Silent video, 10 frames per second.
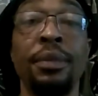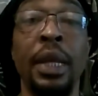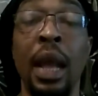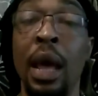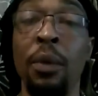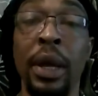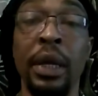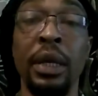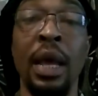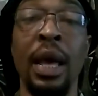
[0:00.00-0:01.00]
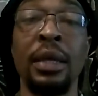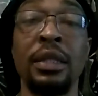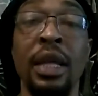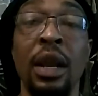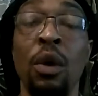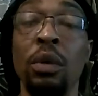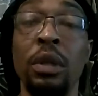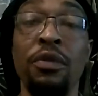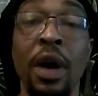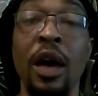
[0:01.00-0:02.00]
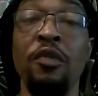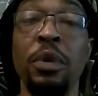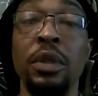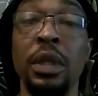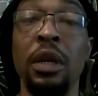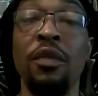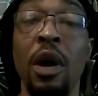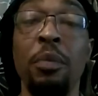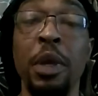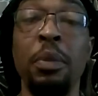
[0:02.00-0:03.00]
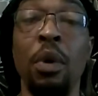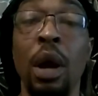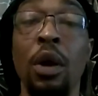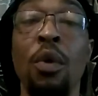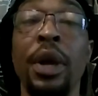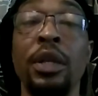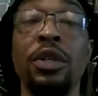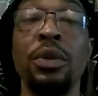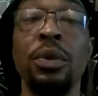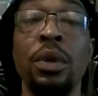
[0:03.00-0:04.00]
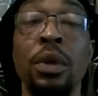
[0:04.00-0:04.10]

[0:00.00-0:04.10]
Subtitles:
and I recognize that only 5% of our people are going to